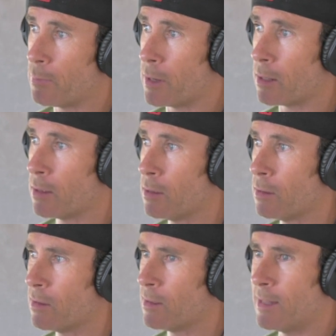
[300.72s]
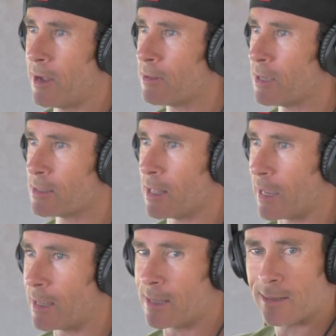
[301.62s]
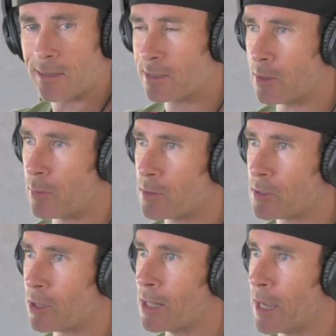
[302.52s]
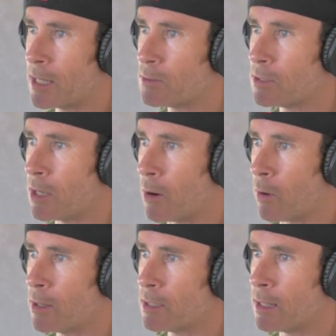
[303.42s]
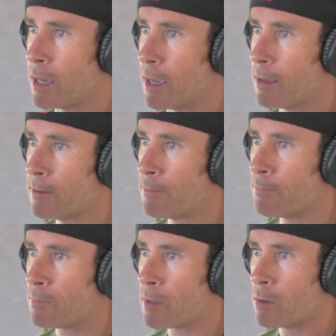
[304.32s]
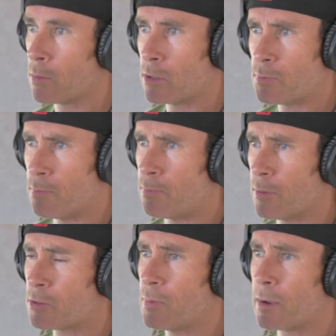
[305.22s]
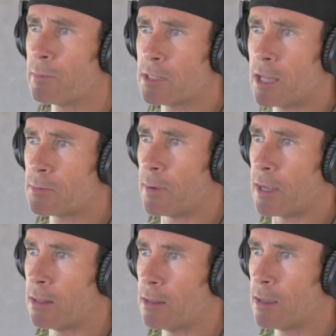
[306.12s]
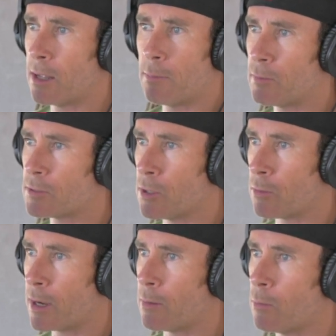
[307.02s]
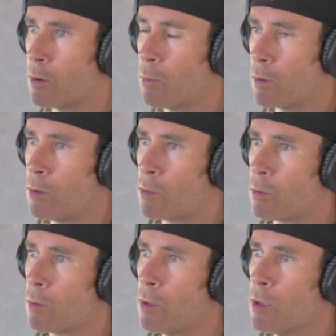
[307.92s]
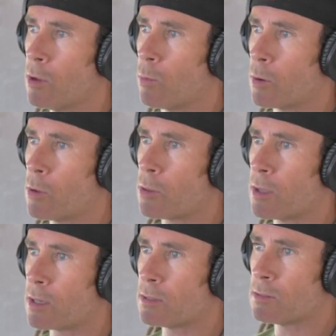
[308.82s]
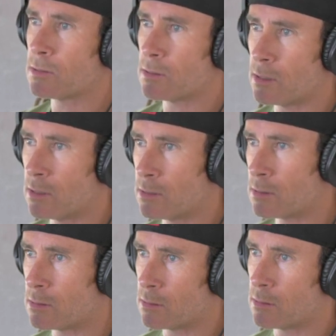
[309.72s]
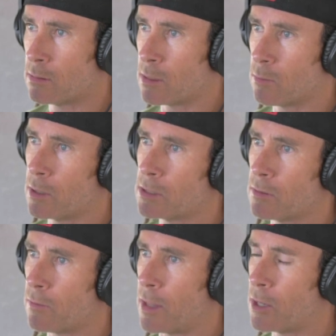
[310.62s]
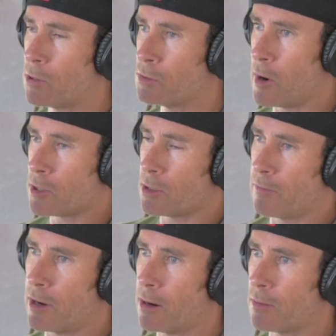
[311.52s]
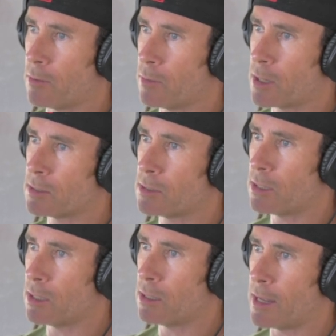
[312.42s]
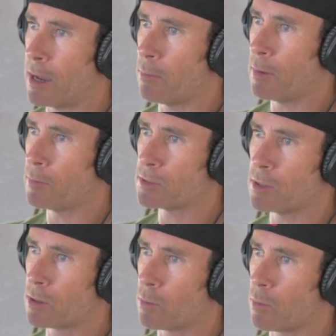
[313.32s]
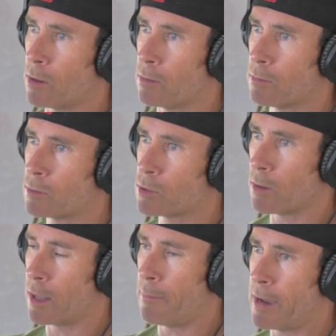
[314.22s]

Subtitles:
but nowadays, like some of those 39s we saw run today, there's big mistakes made. and people still ran them. What do you think is the reason for that huge margin of error that we can see now, and people still can run short line